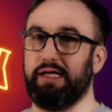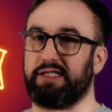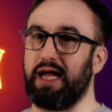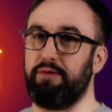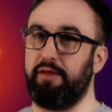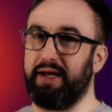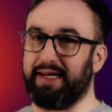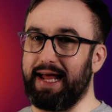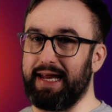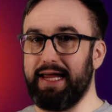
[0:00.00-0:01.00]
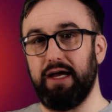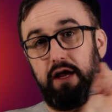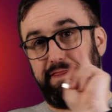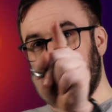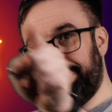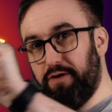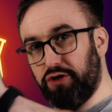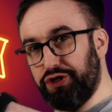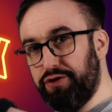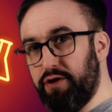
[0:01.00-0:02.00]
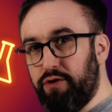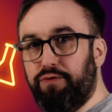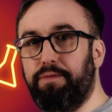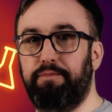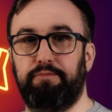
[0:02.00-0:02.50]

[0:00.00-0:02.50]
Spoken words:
Let's start with the big daddy, the function node.